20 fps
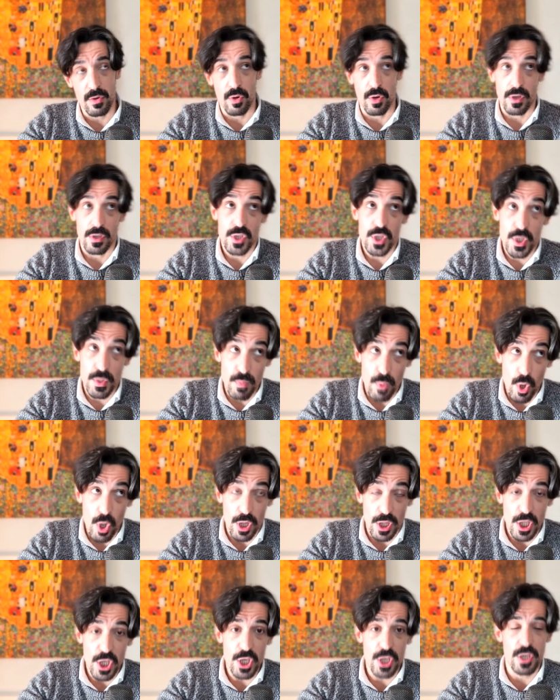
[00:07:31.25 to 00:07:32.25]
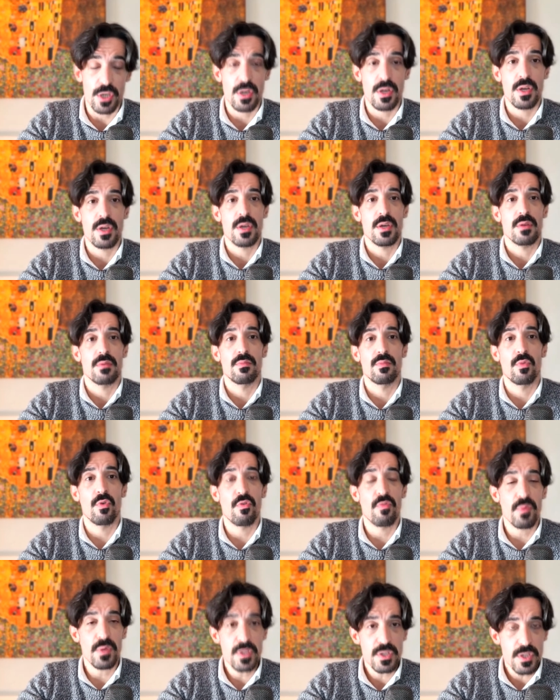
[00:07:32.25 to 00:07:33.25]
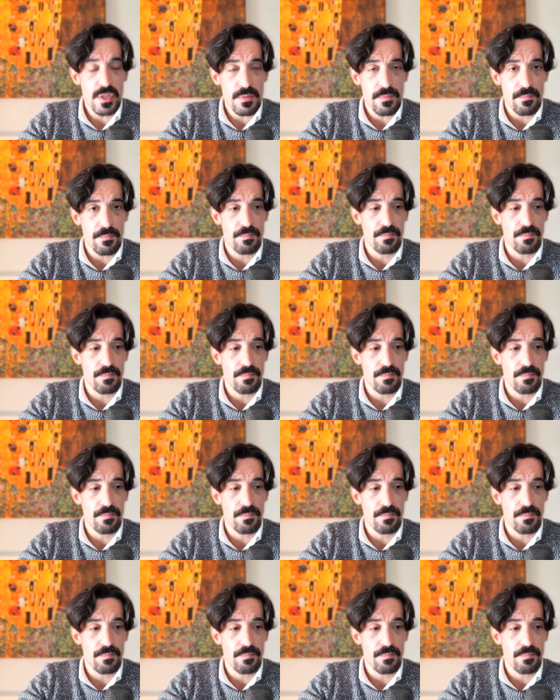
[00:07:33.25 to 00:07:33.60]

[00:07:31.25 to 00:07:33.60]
or smaller movements.